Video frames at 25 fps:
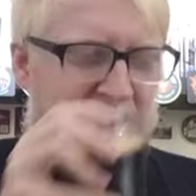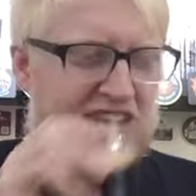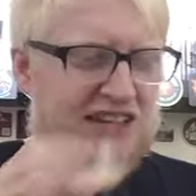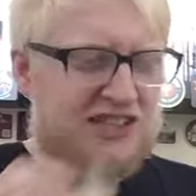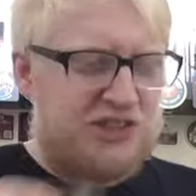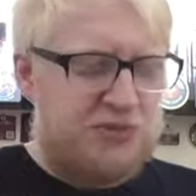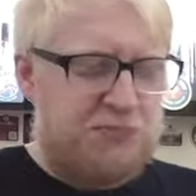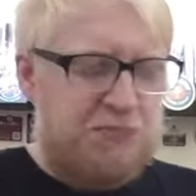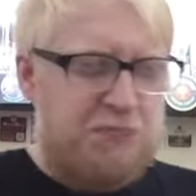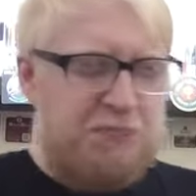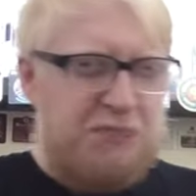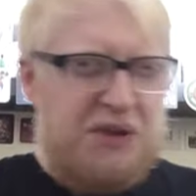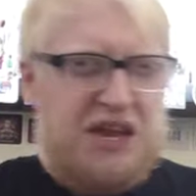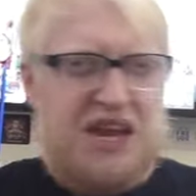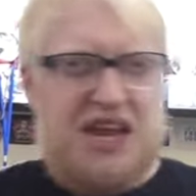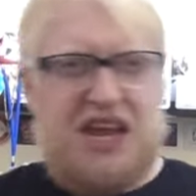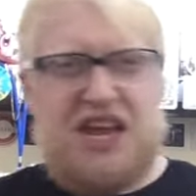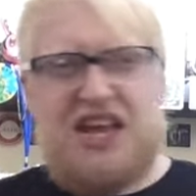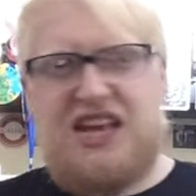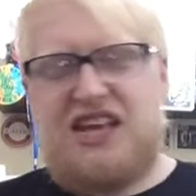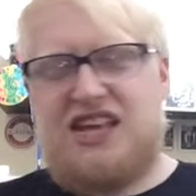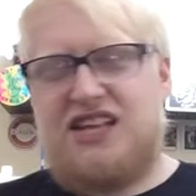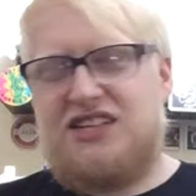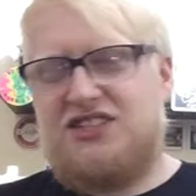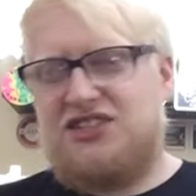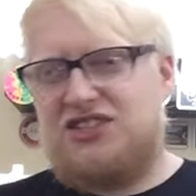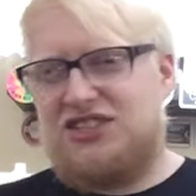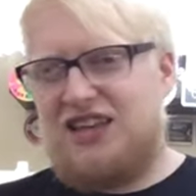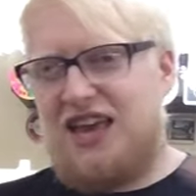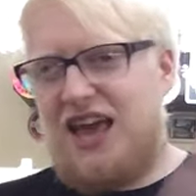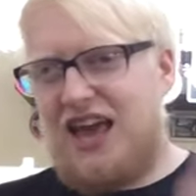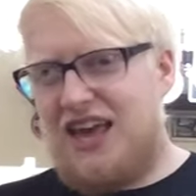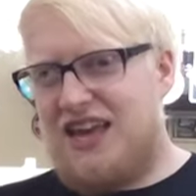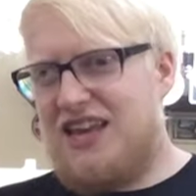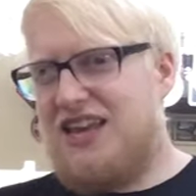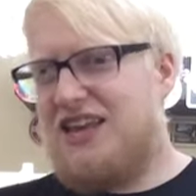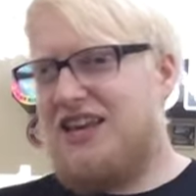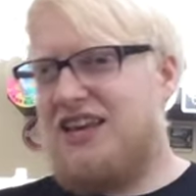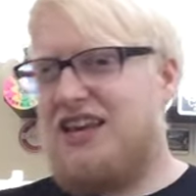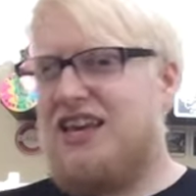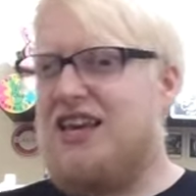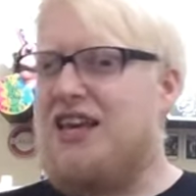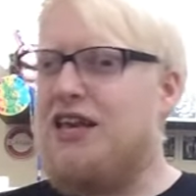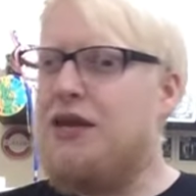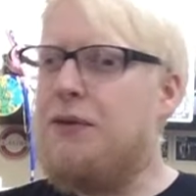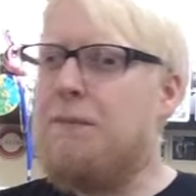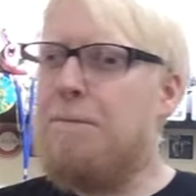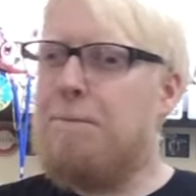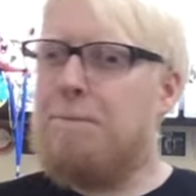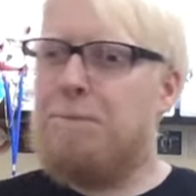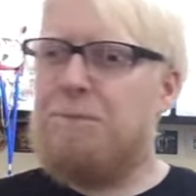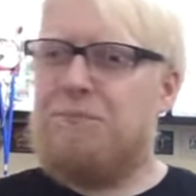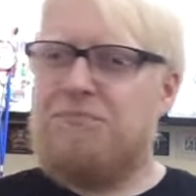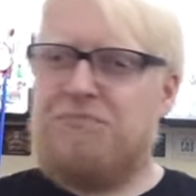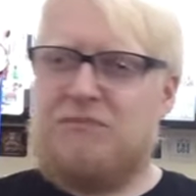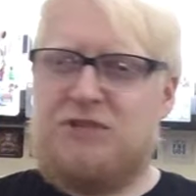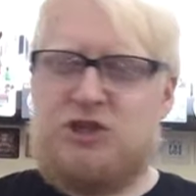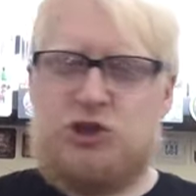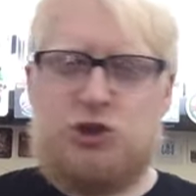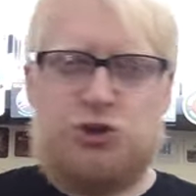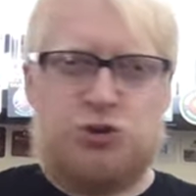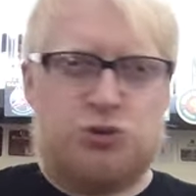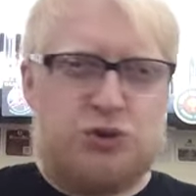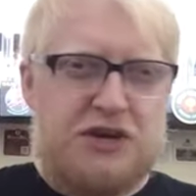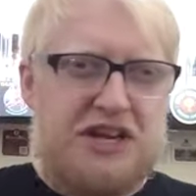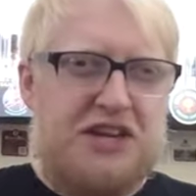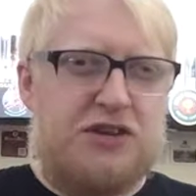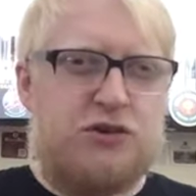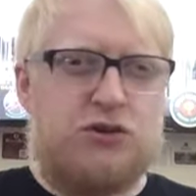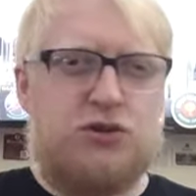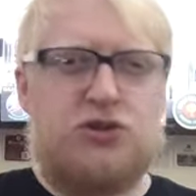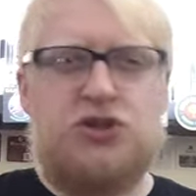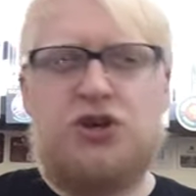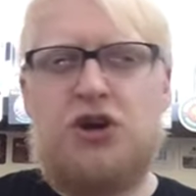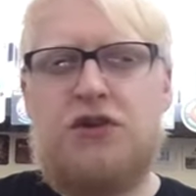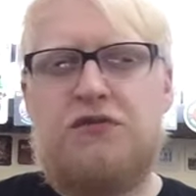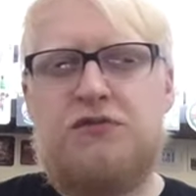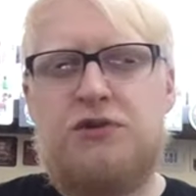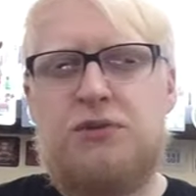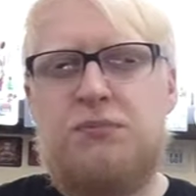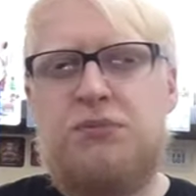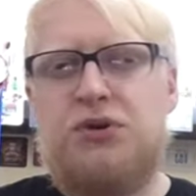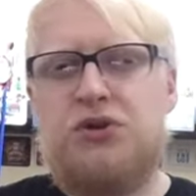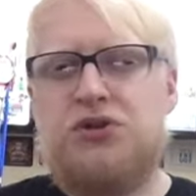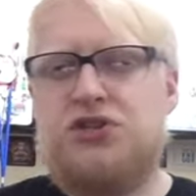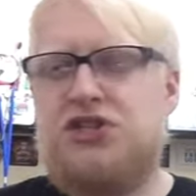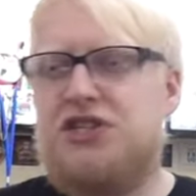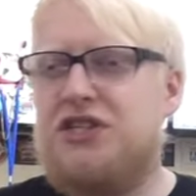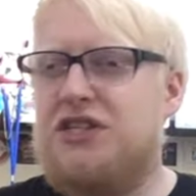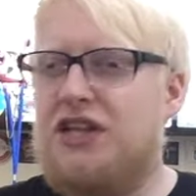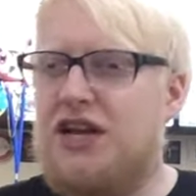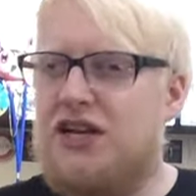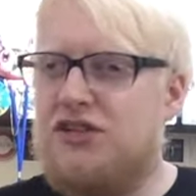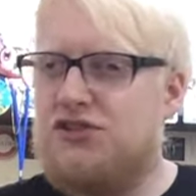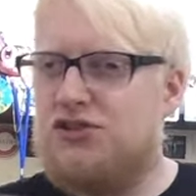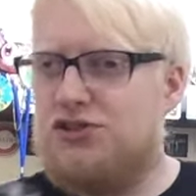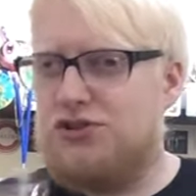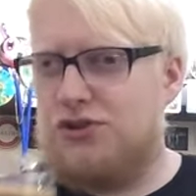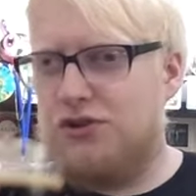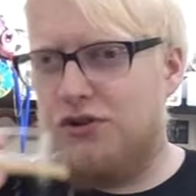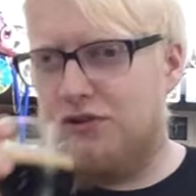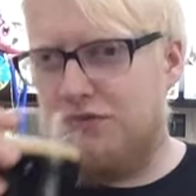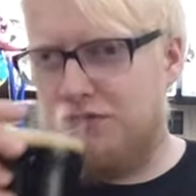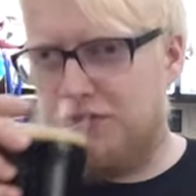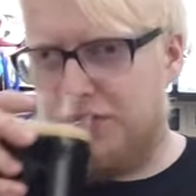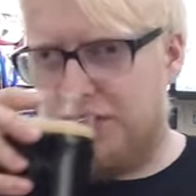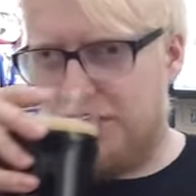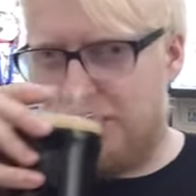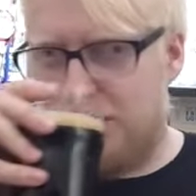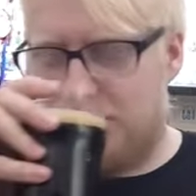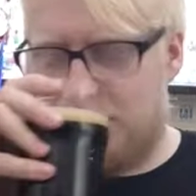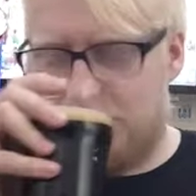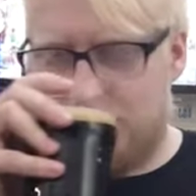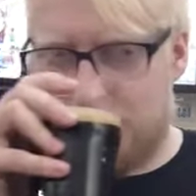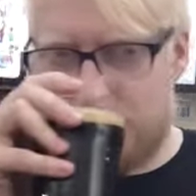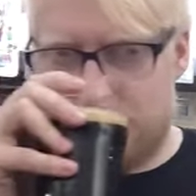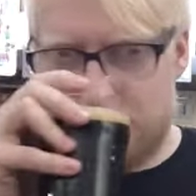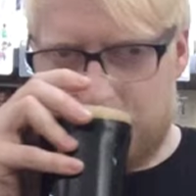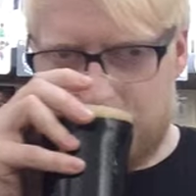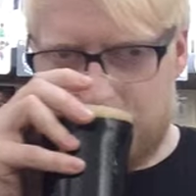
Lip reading: yeah, it's big, it's cakey. Treacle toffee pudding, that sort of thing.